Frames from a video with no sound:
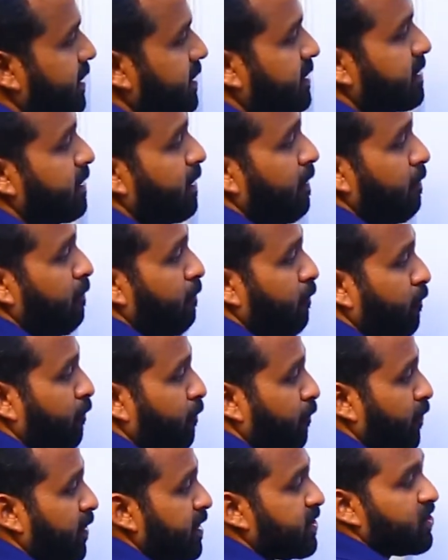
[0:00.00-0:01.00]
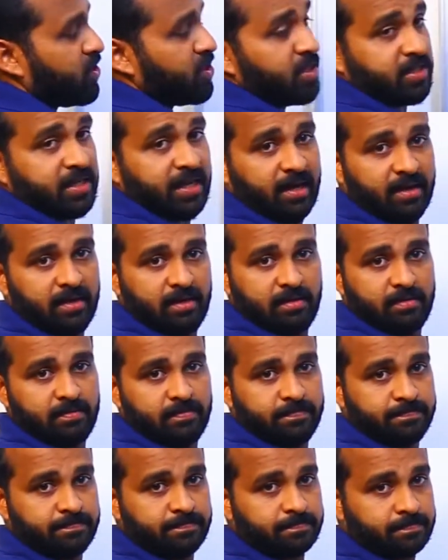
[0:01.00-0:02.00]
is the first shell.
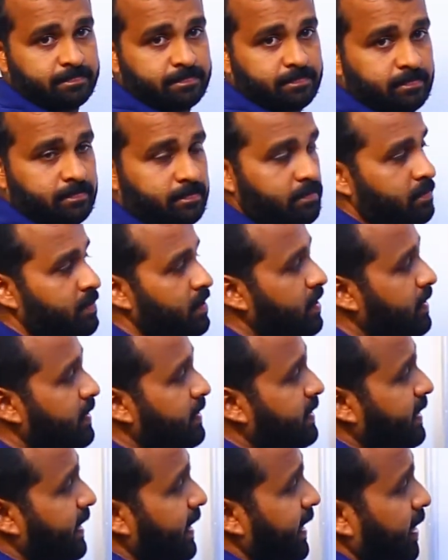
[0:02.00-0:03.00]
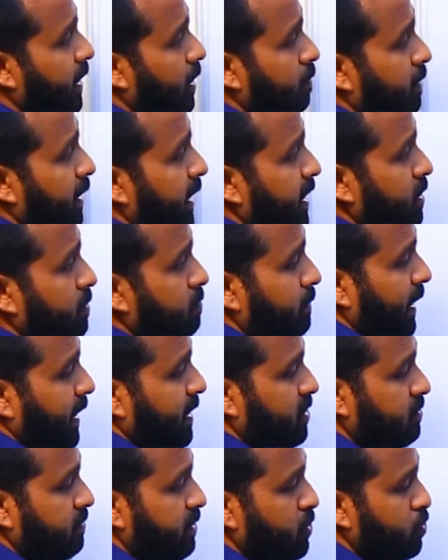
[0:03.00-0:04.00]
It can accommodate
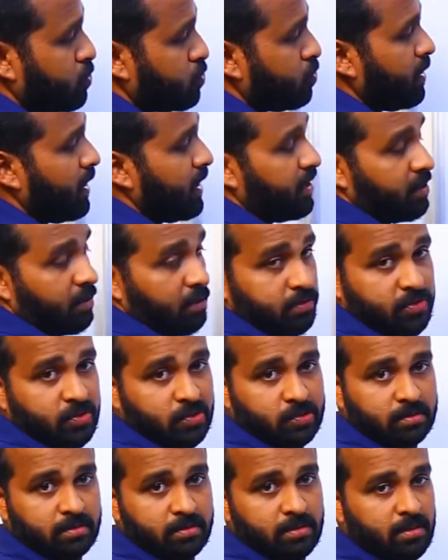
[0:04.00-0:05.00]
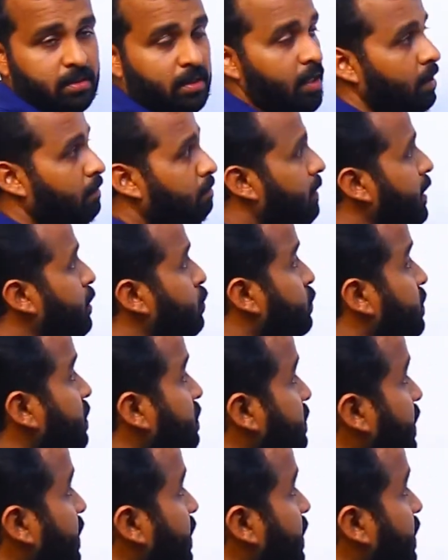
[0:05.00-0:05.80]
maximum 2 electrons. By using